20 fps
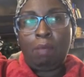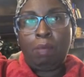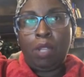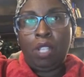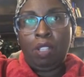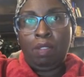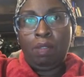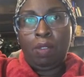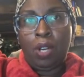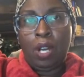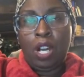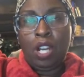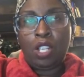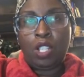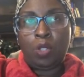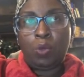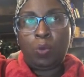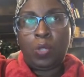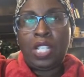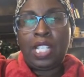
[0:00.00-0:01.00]
Boulevard,
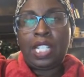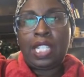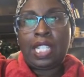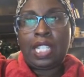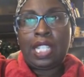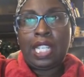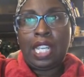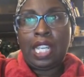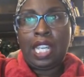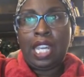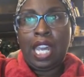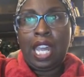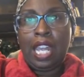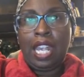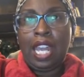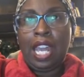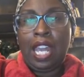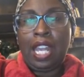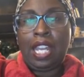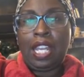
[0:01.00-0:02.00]
Suite C,
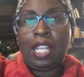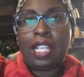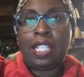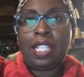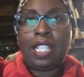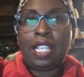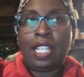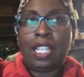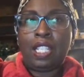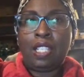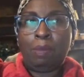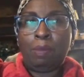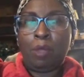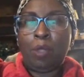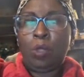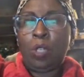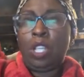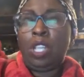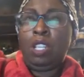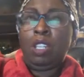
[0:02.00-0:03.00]
and that is East
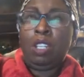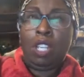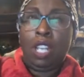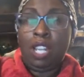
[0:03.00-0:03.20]
Moody.